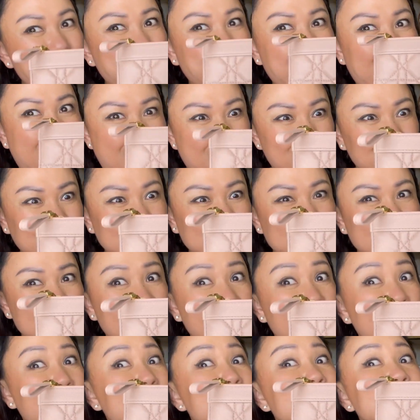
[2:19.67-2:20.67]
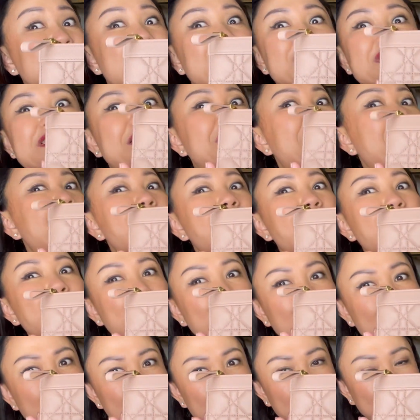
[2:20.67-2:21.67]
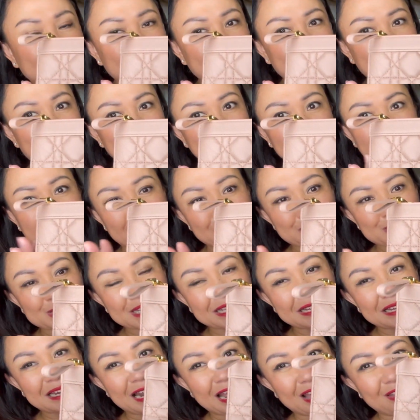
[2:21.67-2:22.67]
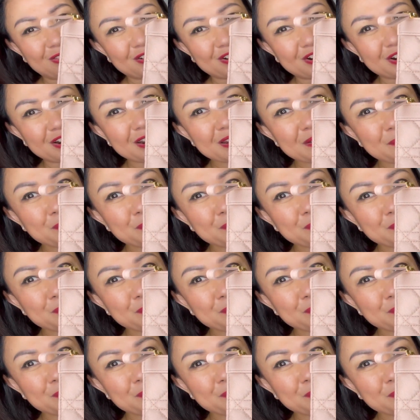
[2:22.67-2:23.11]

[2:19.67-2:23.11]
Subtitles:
Pouch. So it's in a beautiful calfskin leather.